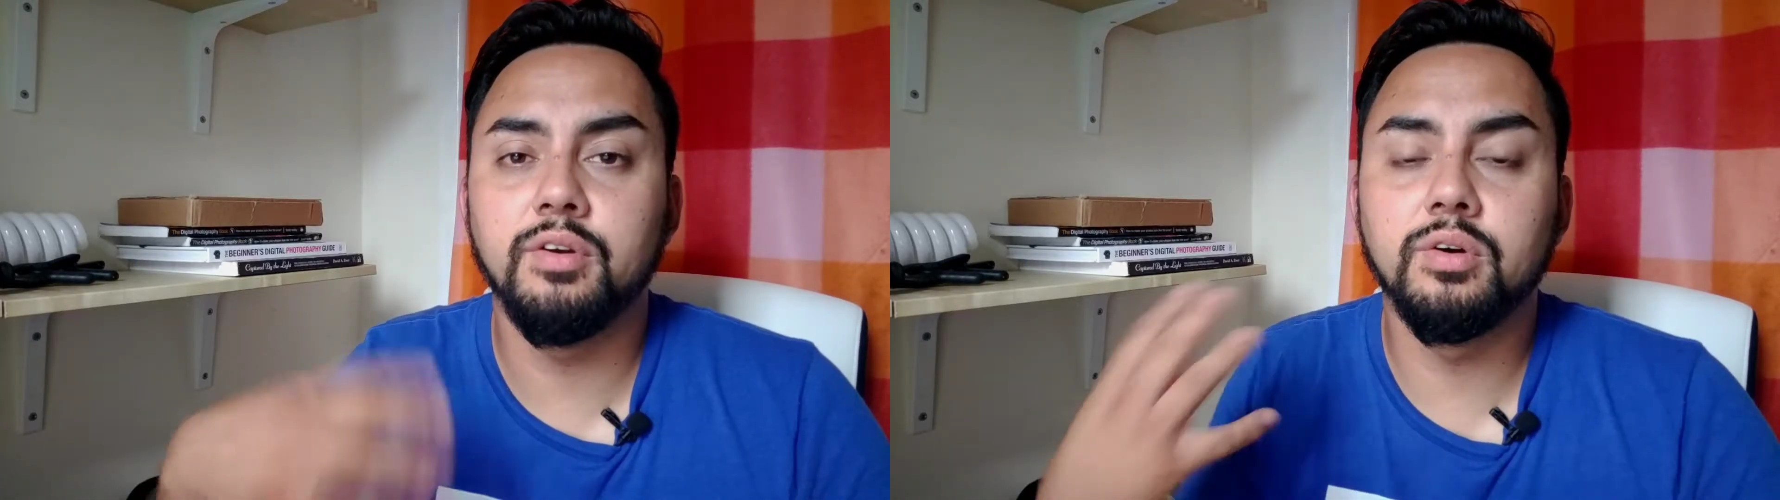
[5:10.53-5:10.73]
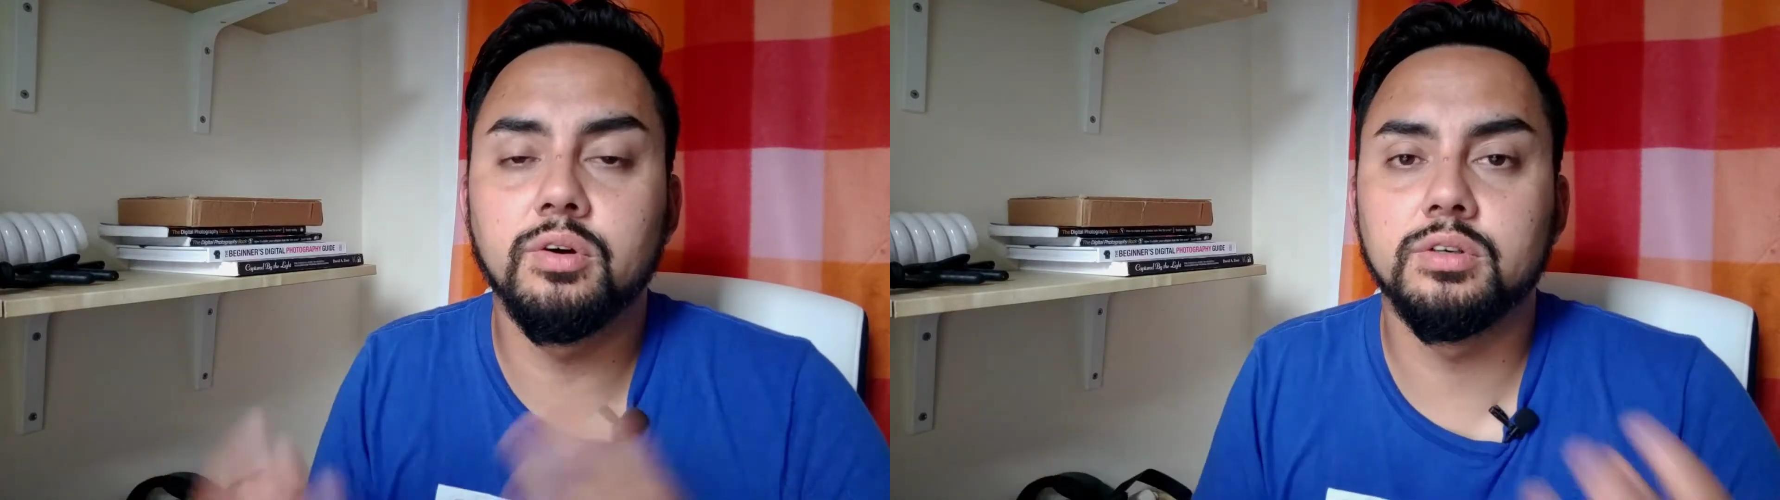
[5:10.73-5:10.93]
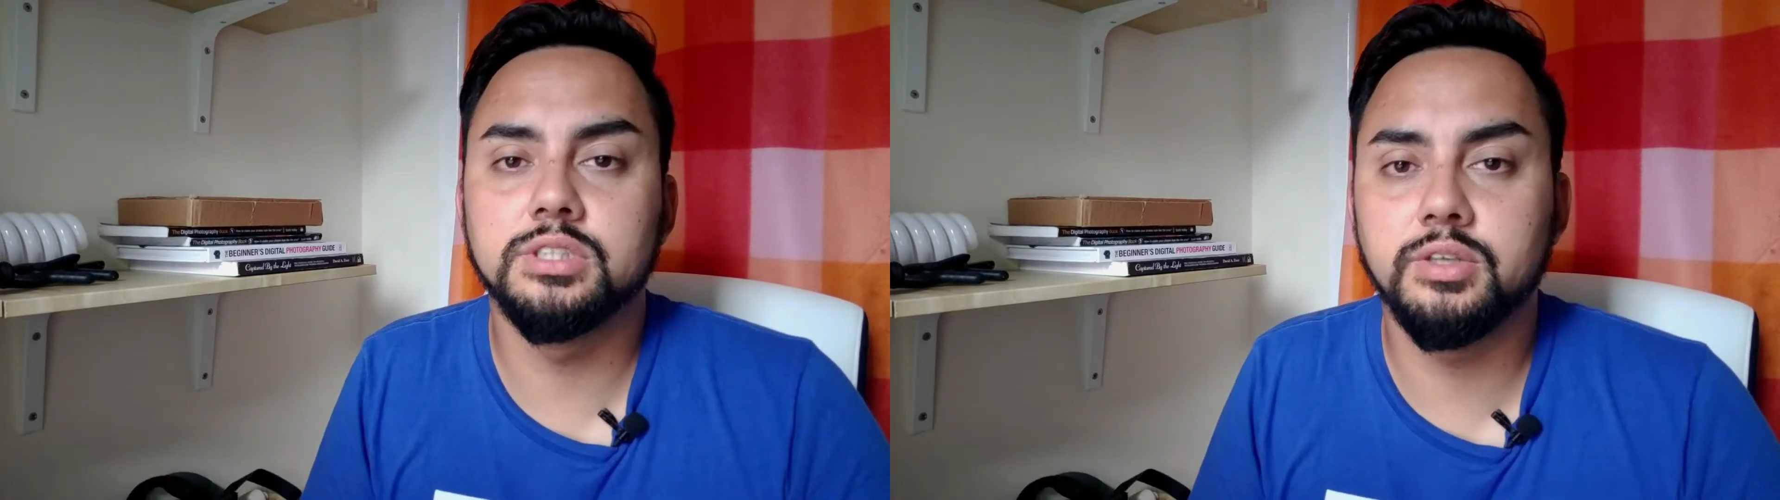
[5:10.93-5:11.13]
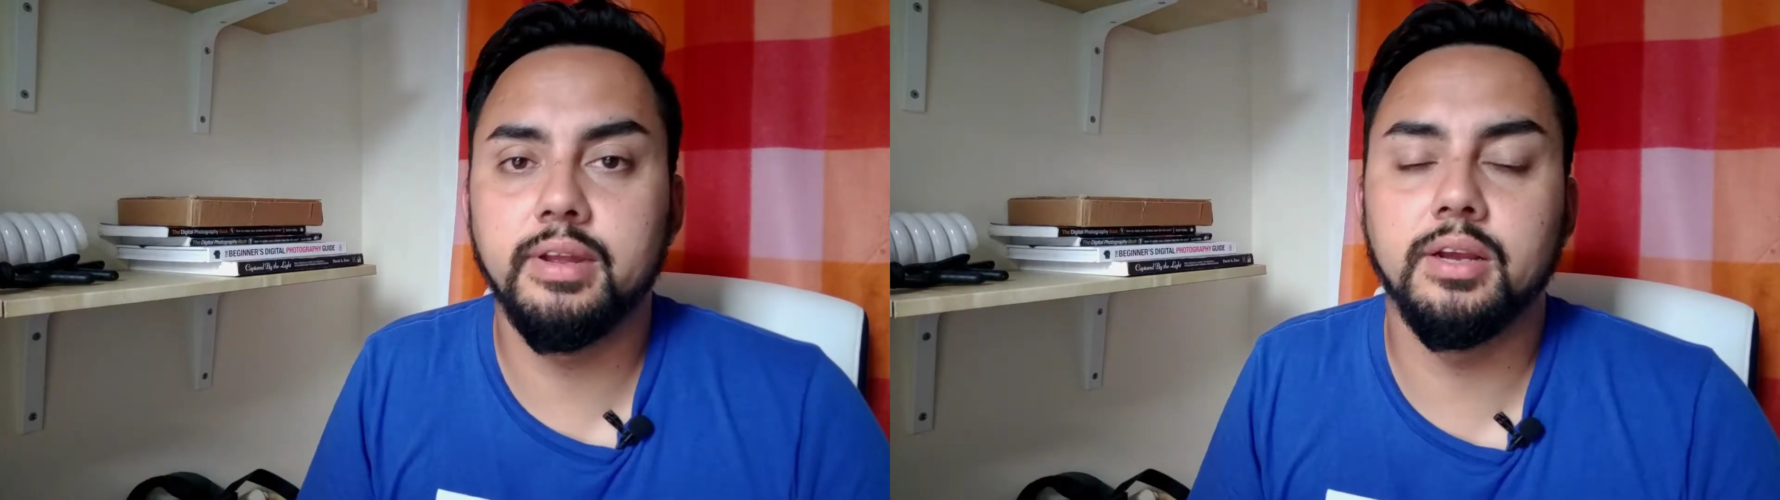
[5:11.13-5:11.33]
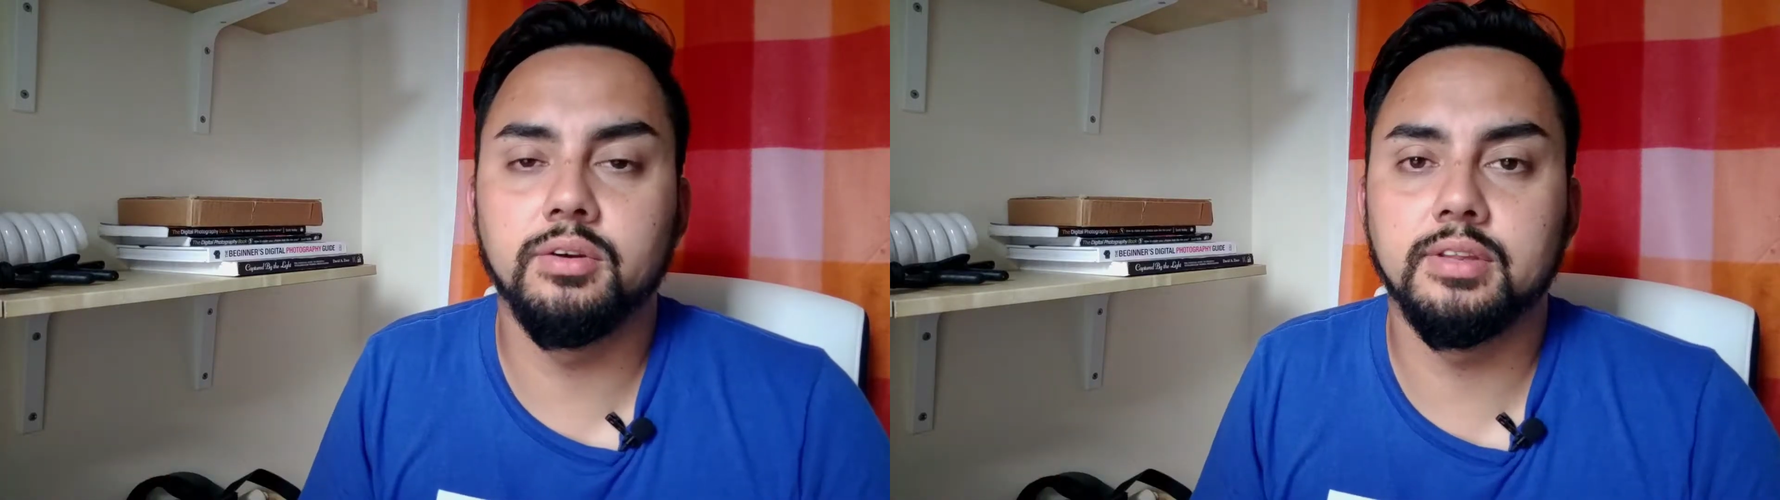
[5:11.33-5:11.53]
you're
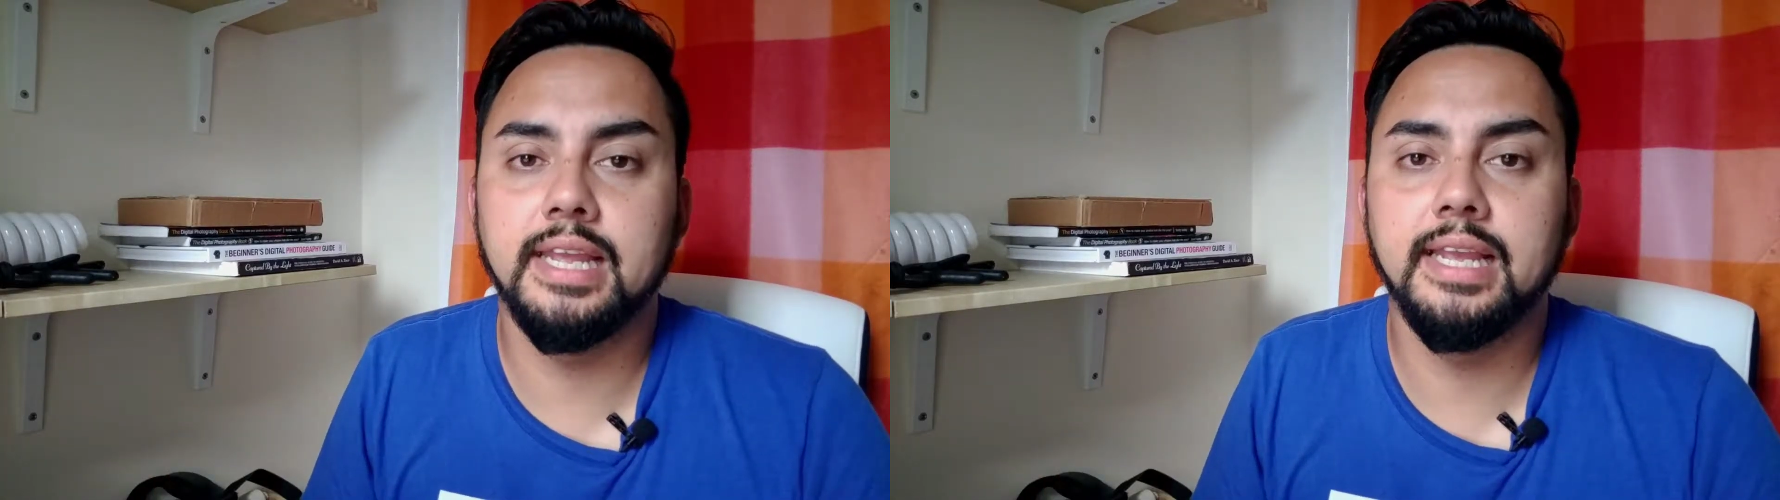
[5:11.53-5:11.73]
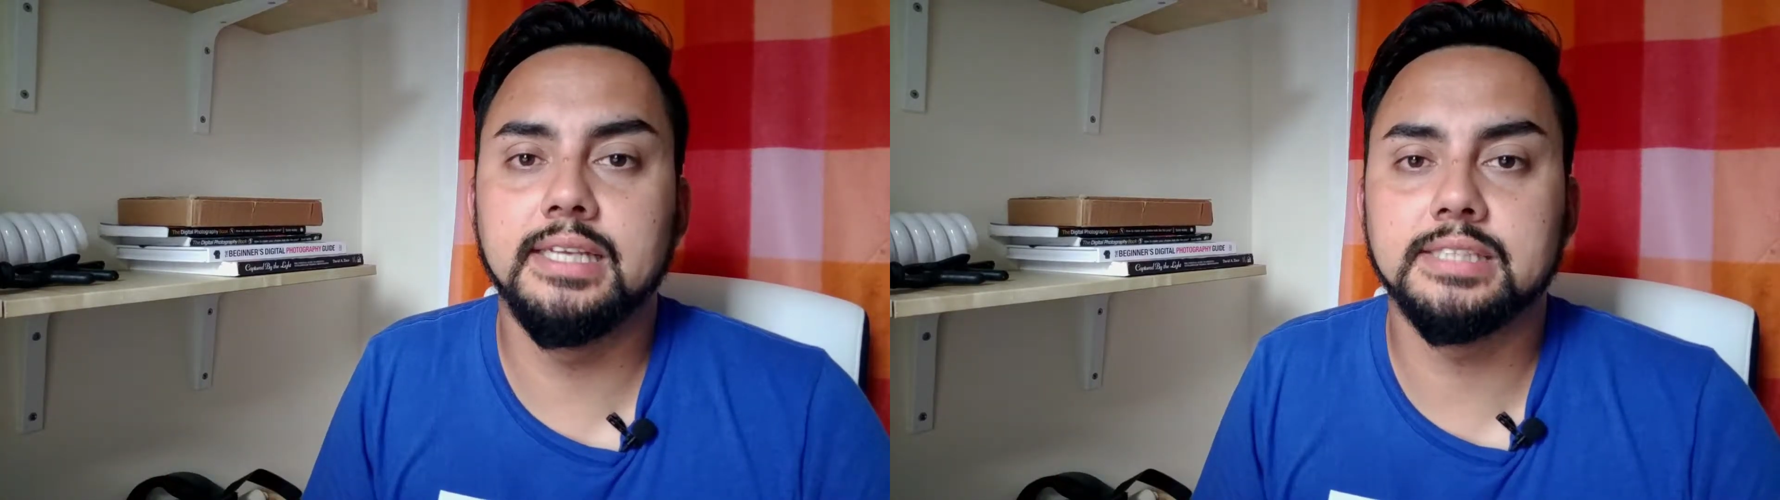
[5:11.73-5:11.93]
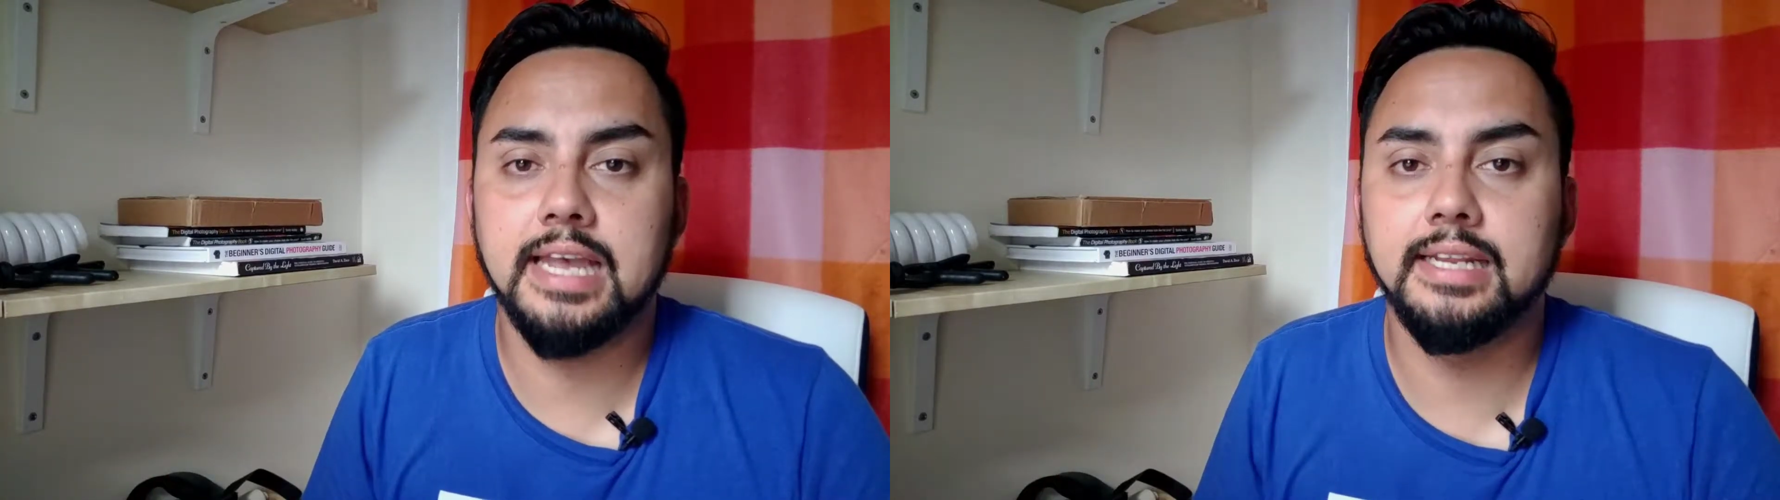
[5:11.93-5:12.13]
doing all these